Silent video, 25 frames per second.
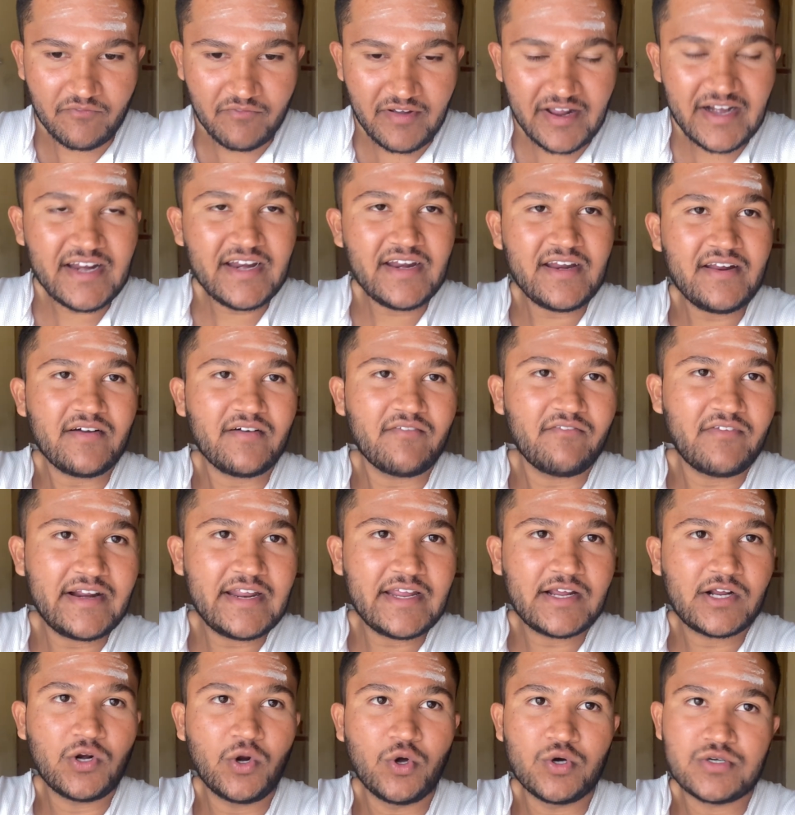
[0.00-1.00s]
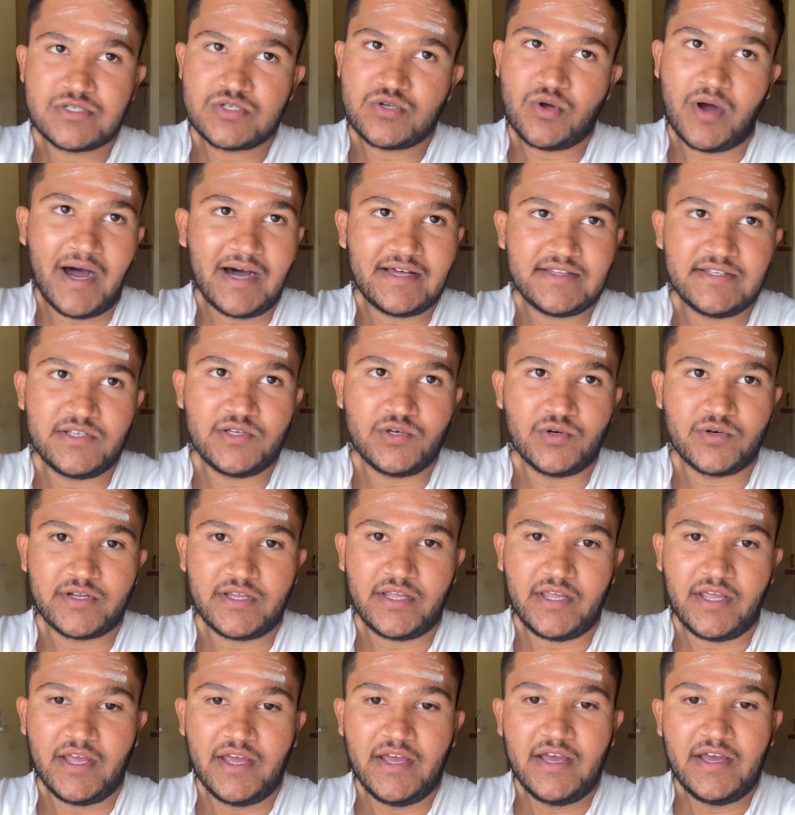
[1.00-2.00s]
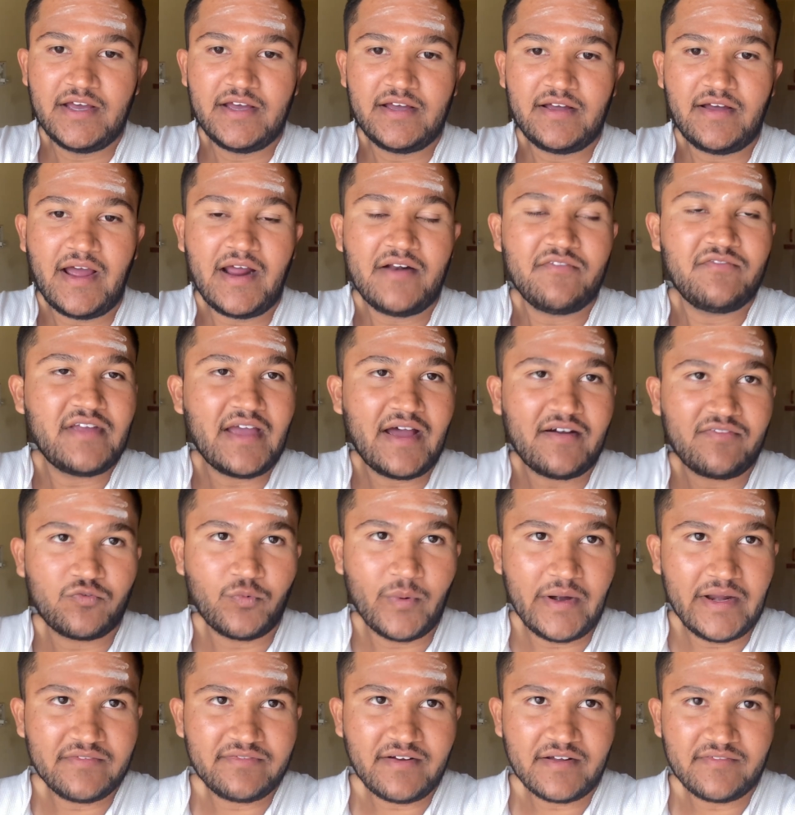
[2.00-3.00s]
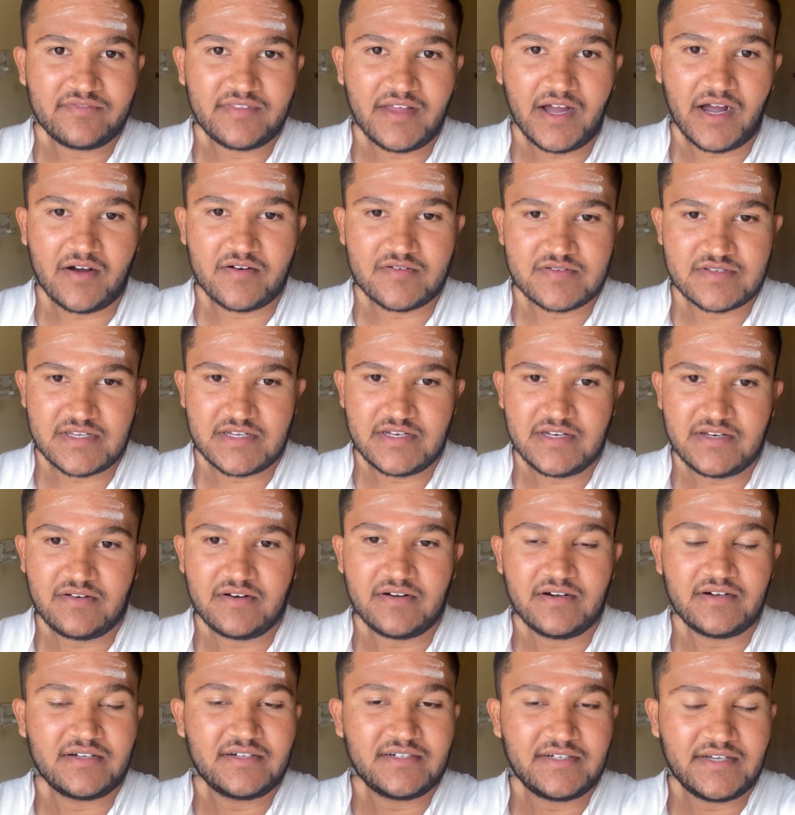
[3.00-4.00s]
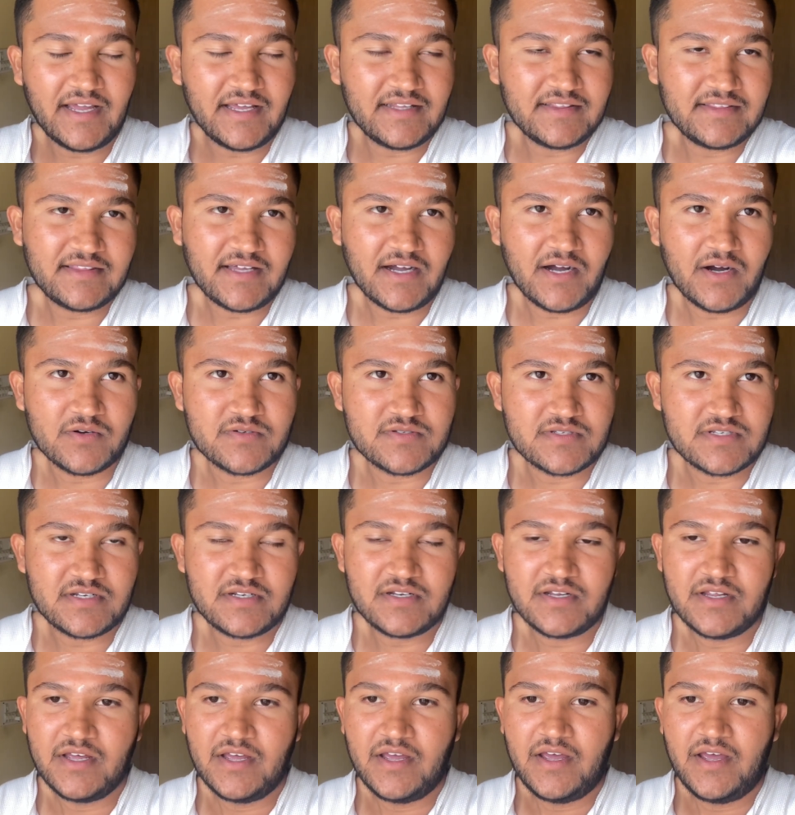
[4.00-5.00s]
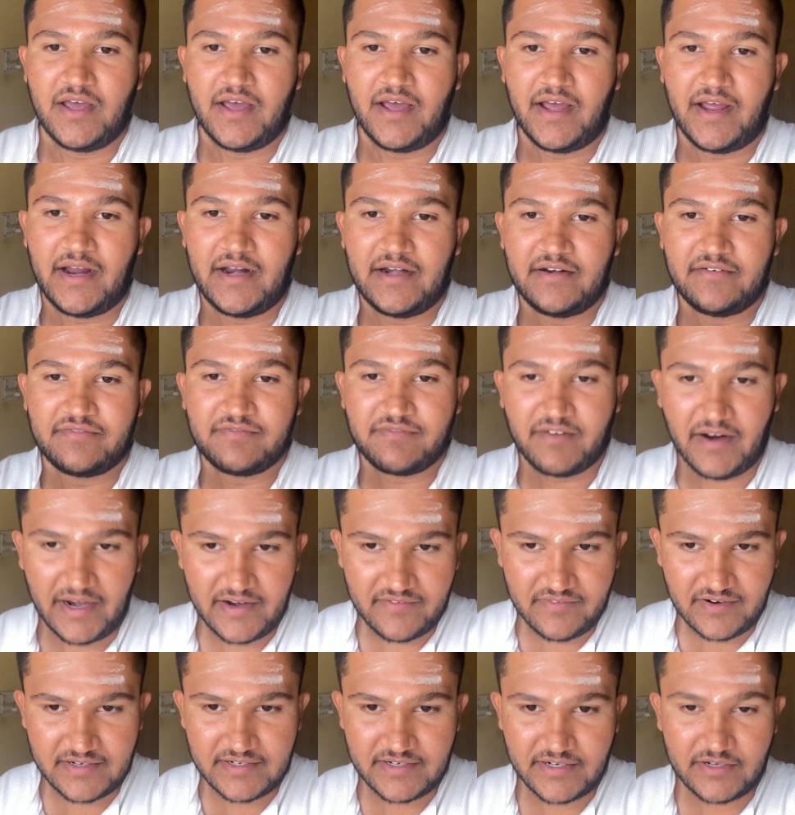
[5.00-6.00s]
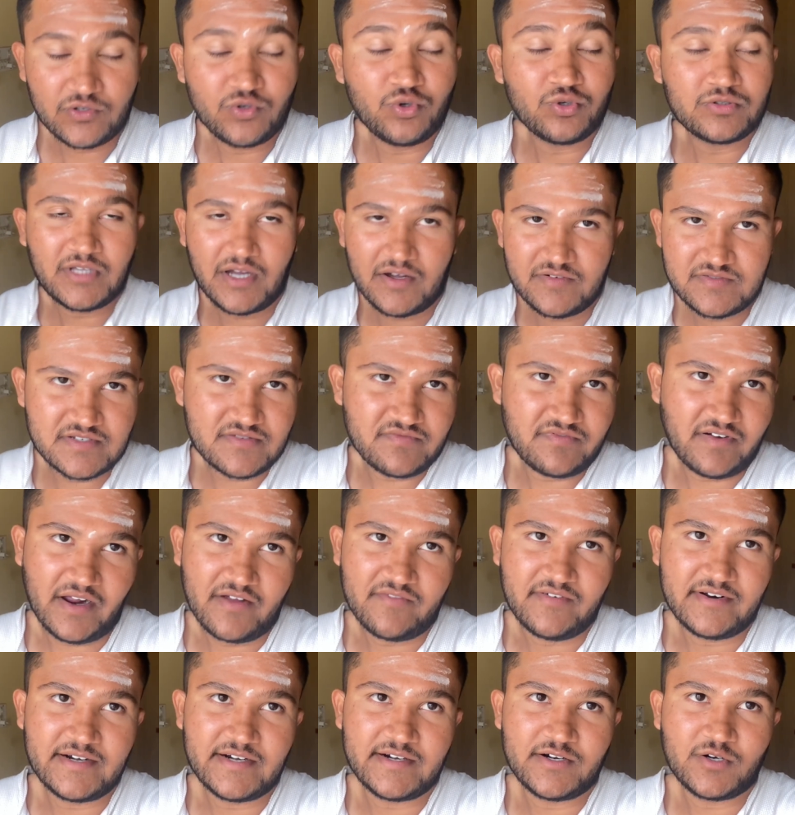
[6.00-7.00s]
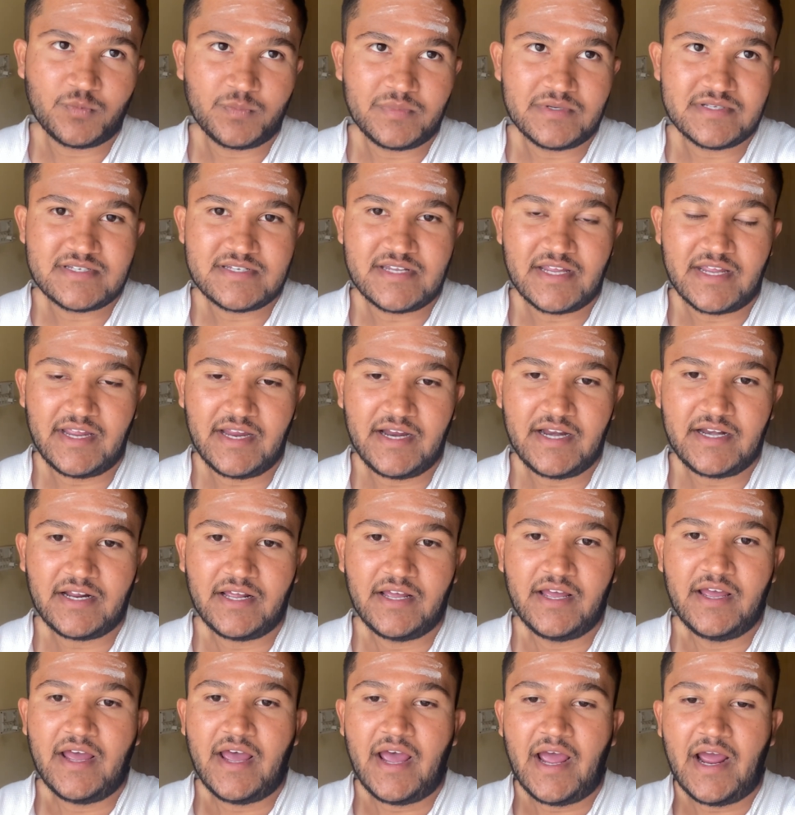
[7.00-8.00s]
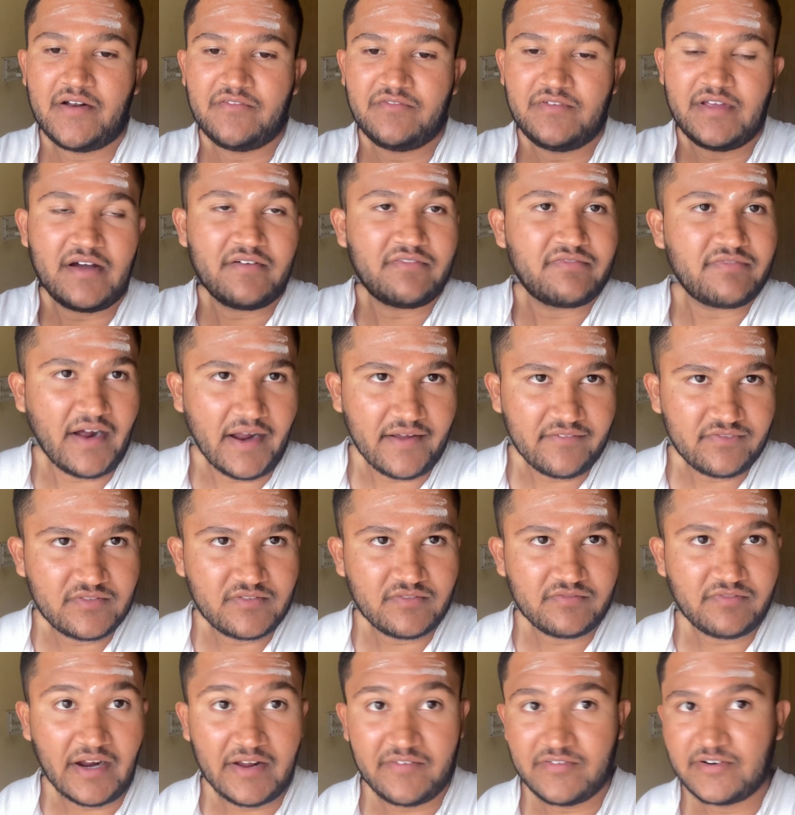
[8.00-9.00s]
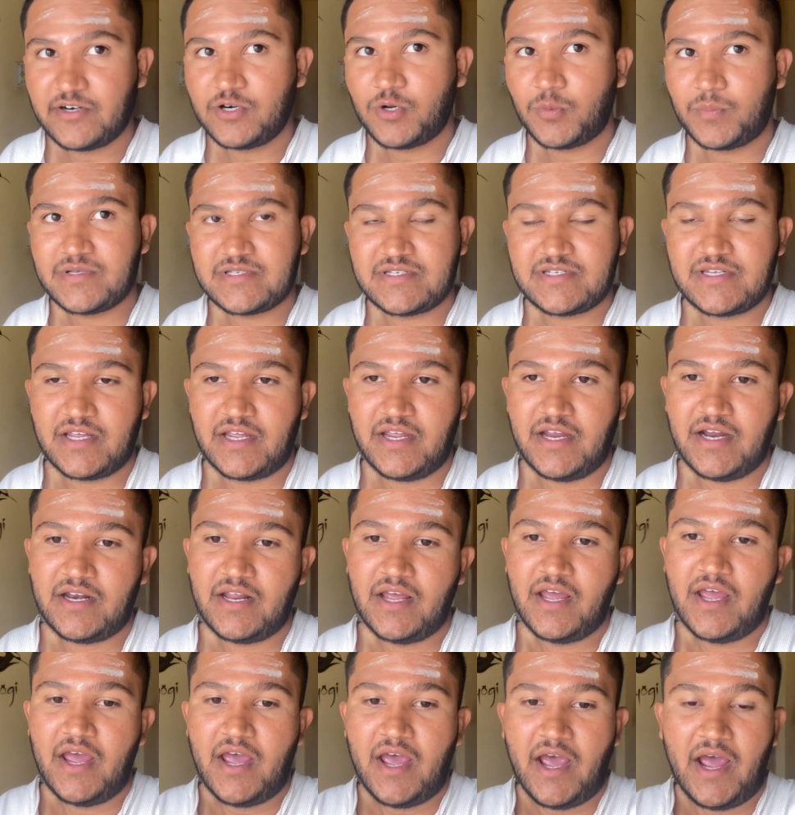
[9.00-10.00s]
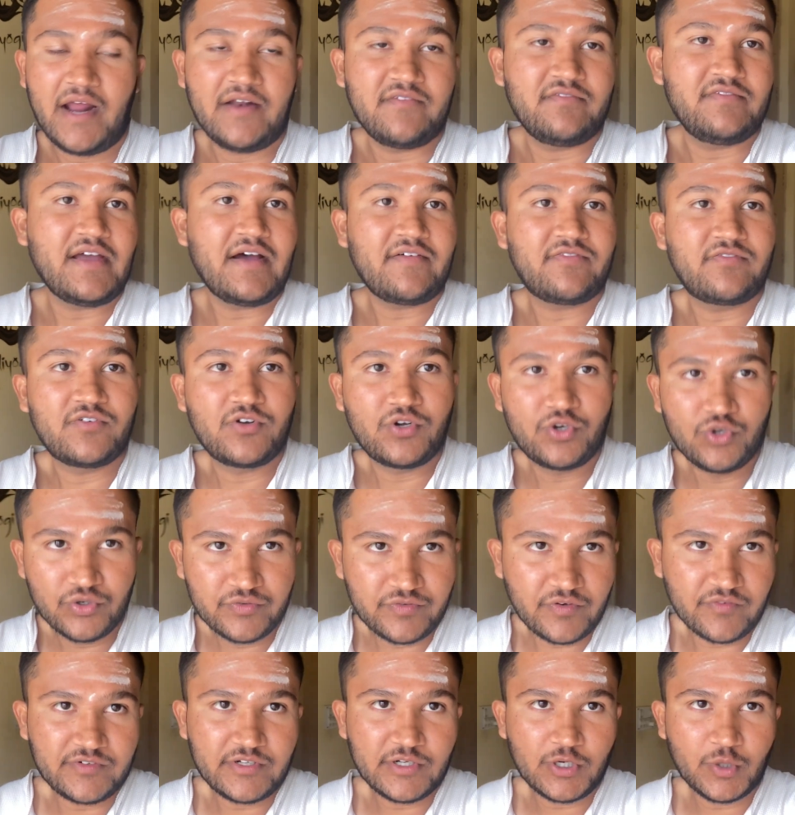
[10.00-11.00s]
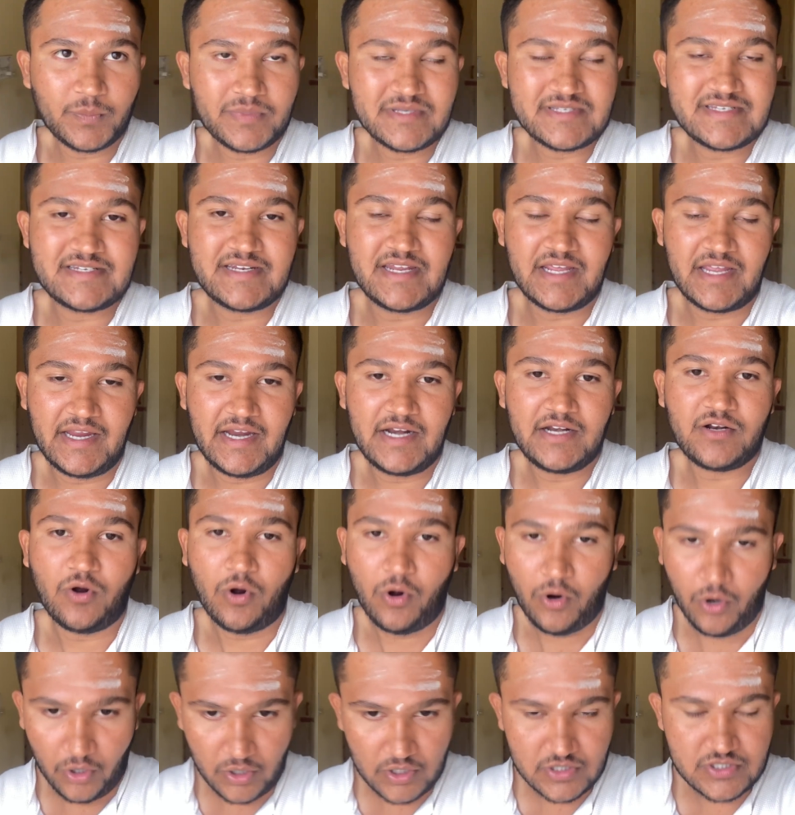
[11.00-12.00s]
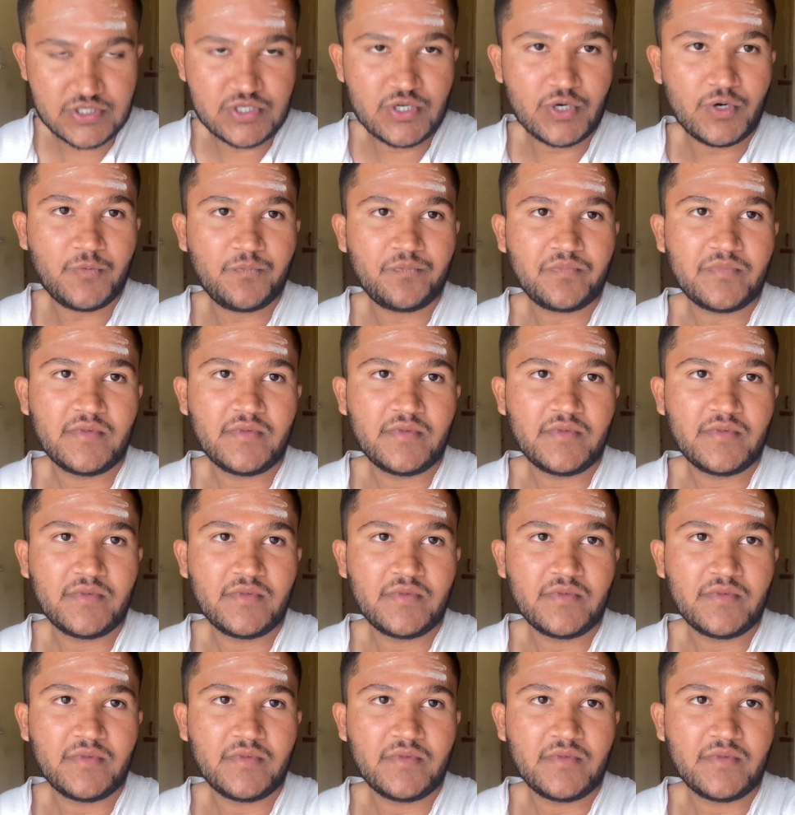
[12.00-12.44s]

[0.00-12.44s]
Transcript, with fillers: very very close to Adi Yogi and we have 25,000 10,000 and 500 2500 rupees ticket and we have 5 500 rupees ticket and we have 250 rupees ticket also